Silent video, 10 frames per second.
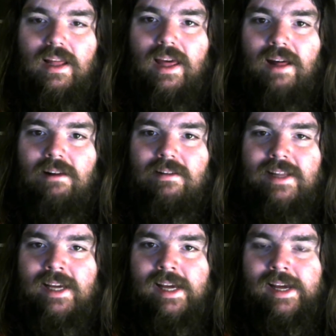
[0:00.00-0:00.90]

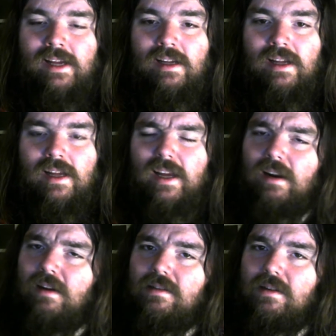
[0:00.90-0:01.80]
Helsinki!
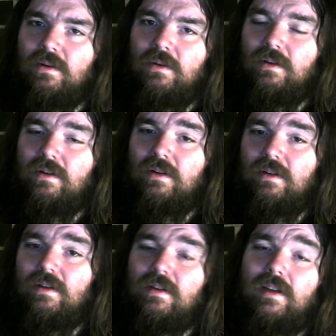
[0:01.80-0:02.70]
And also,
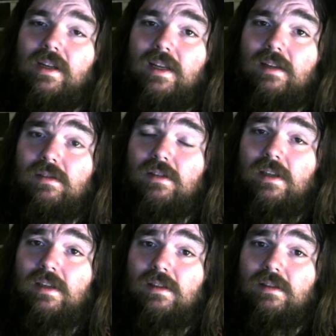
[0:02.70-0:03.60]
unless
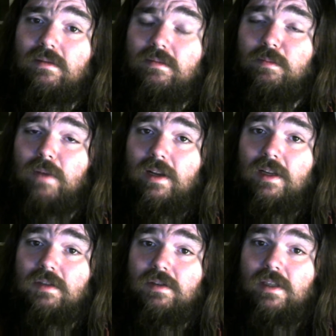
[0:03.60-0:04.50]
she's
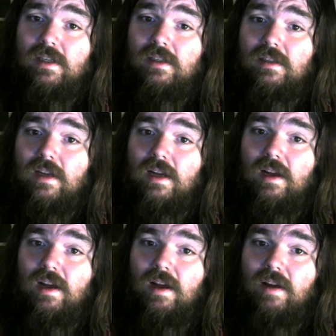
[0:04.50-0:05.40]

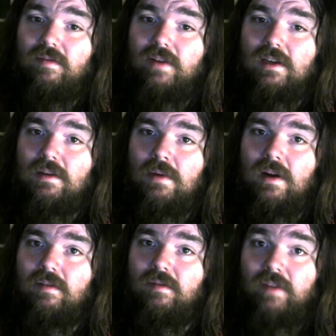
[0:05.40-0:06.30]
a victim
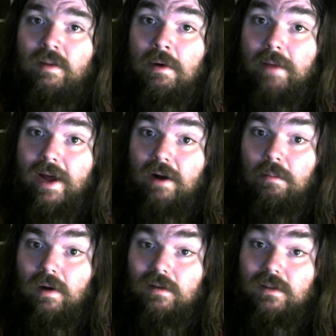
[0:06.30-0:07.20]
of female pattern
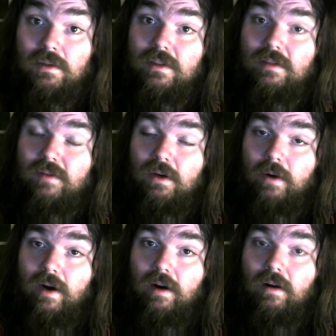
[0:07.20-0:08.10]
baldness, which is very
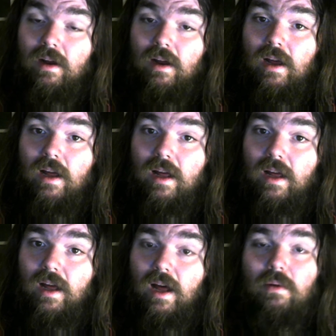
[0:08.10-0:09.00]
rare,
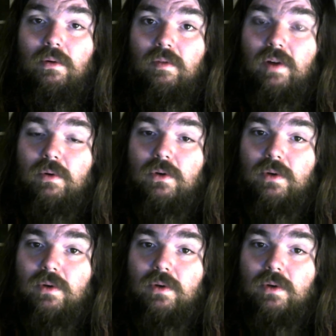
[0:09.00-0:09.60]
I don't know if I would